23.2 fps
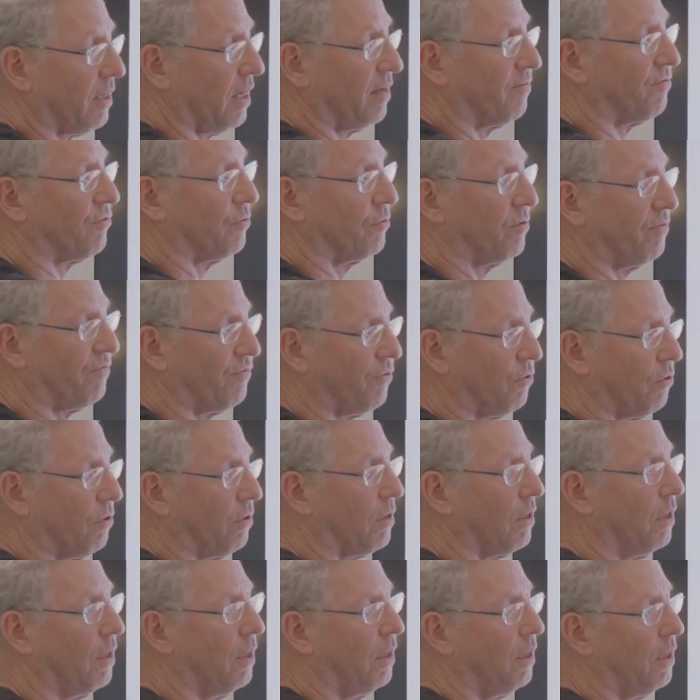time from the
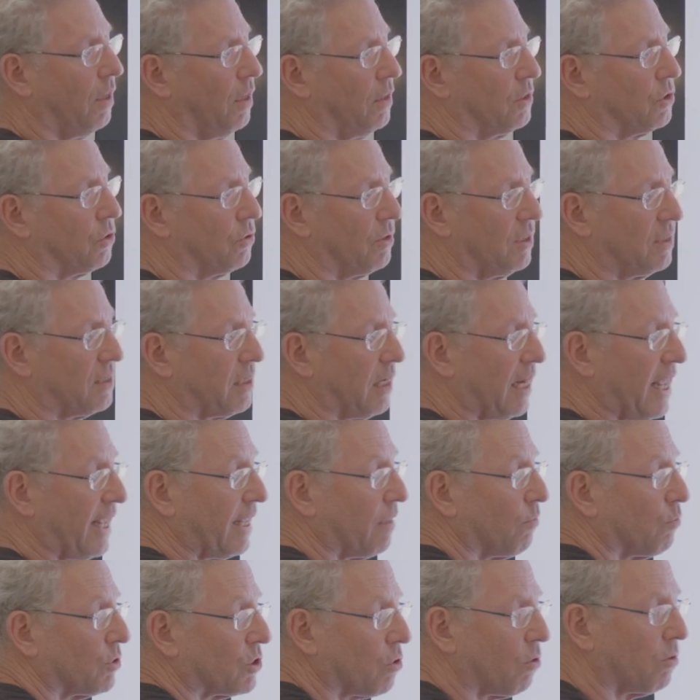fork. So this
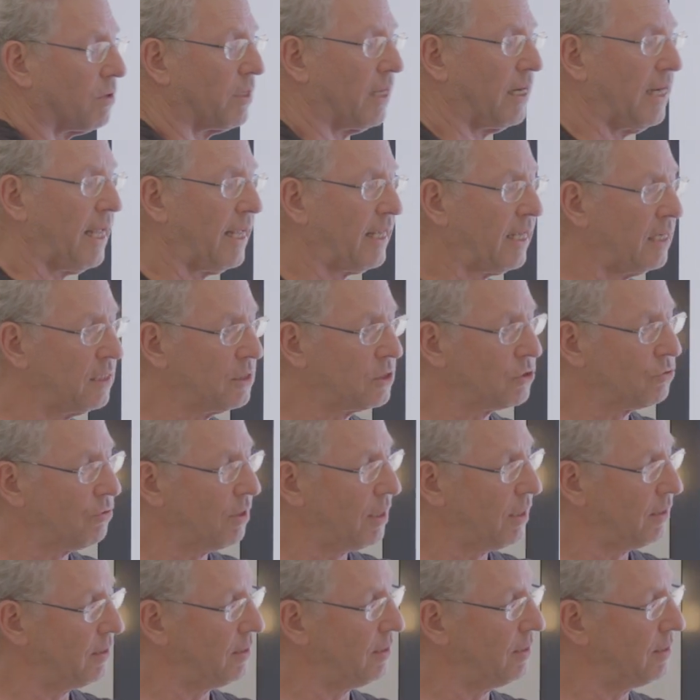lag, what's called the lagging
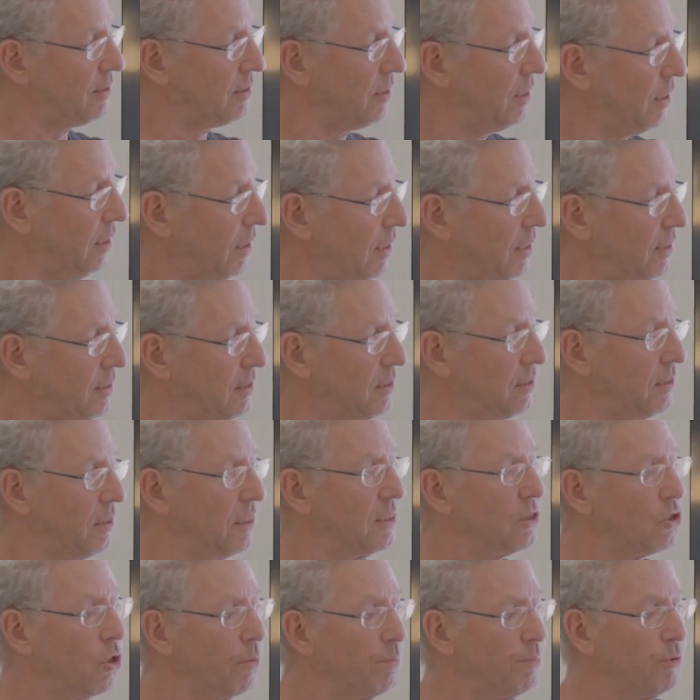strand is, is,
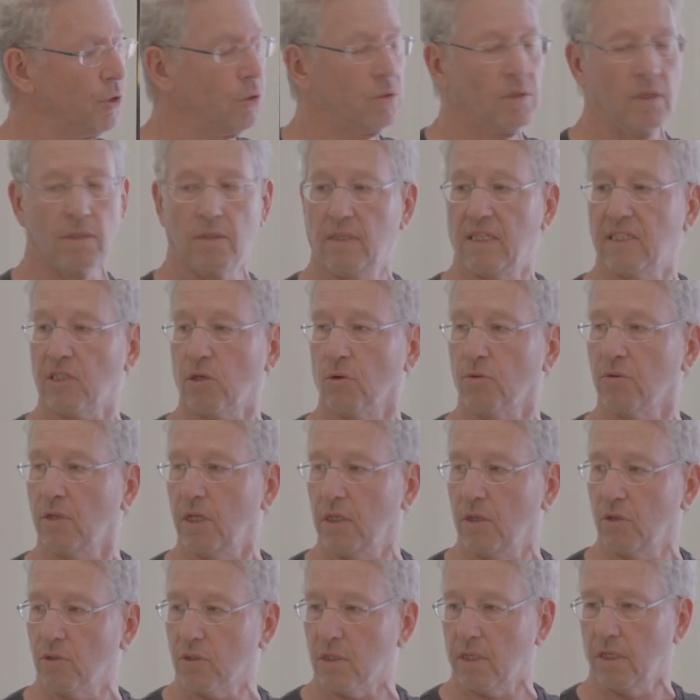is computed
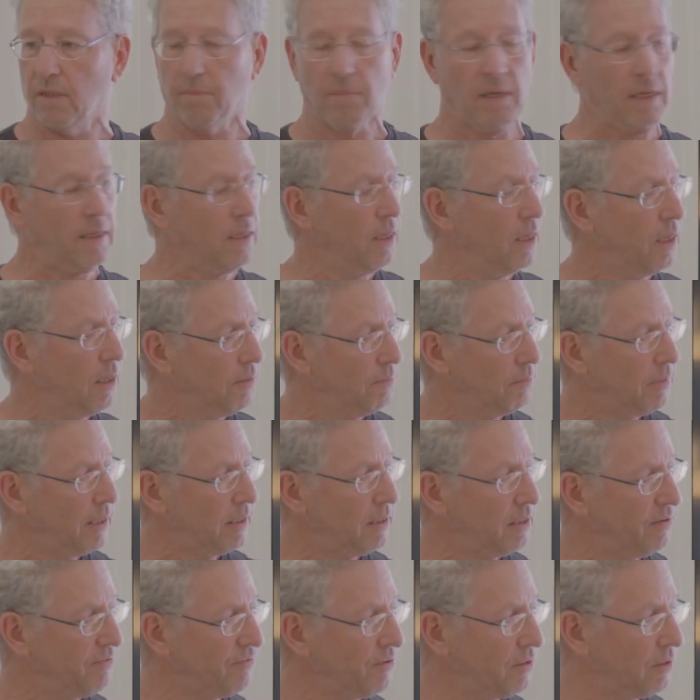discontinuously by, by
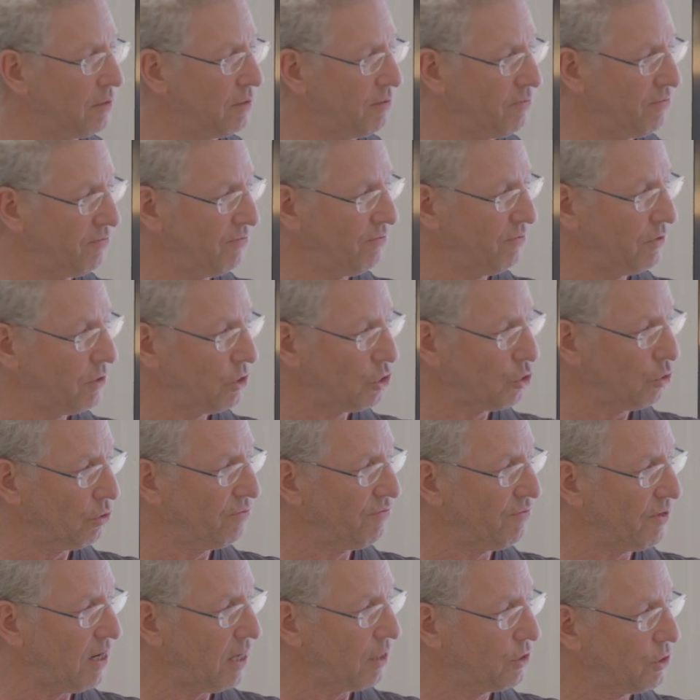different short
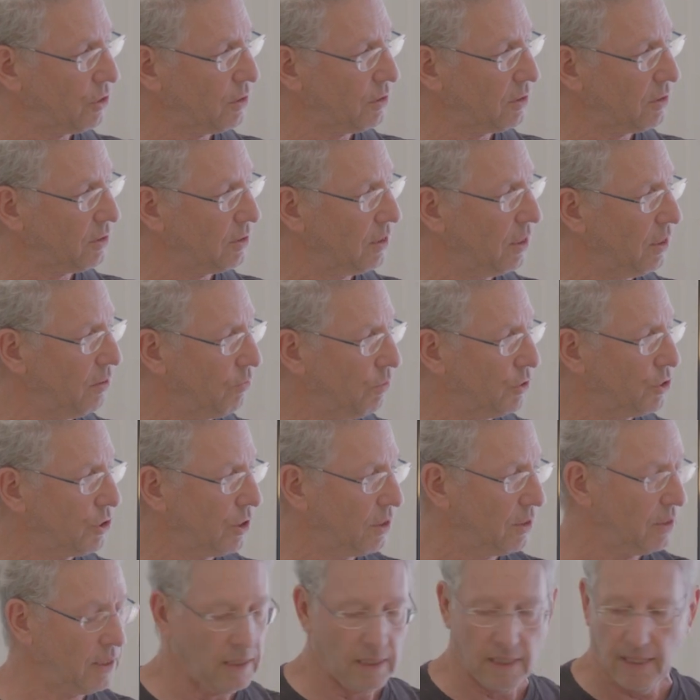fractions, which
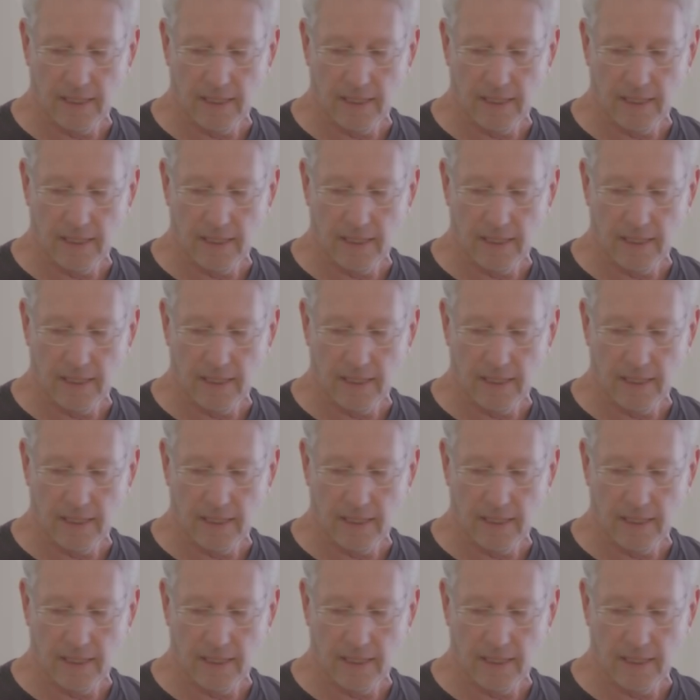are then